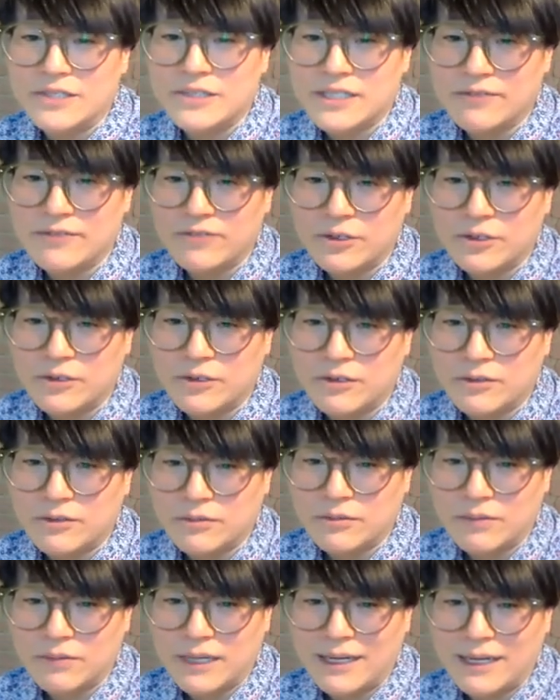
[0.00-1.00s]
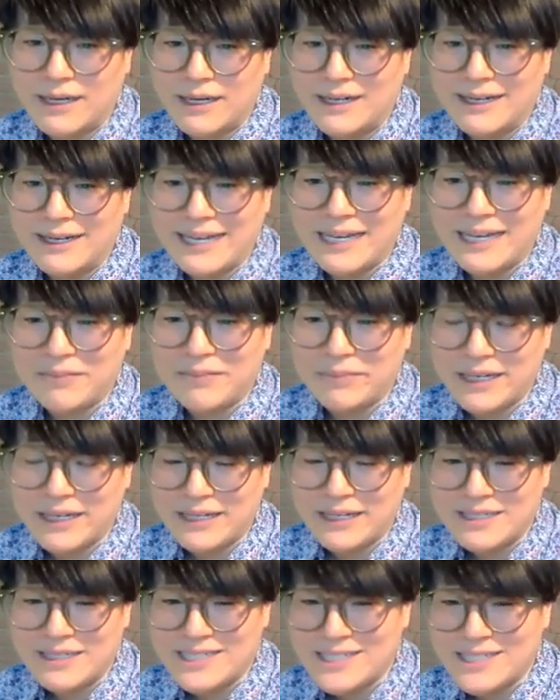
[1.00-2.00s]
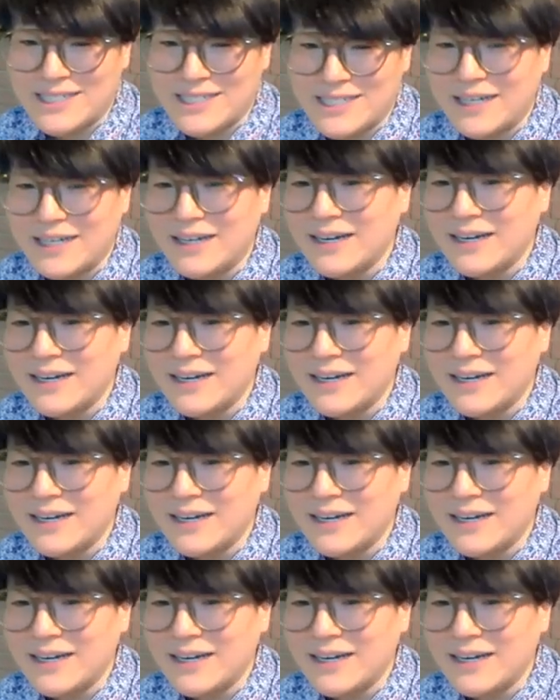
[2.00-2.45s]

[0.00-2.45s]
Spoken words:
of your 8-page zine.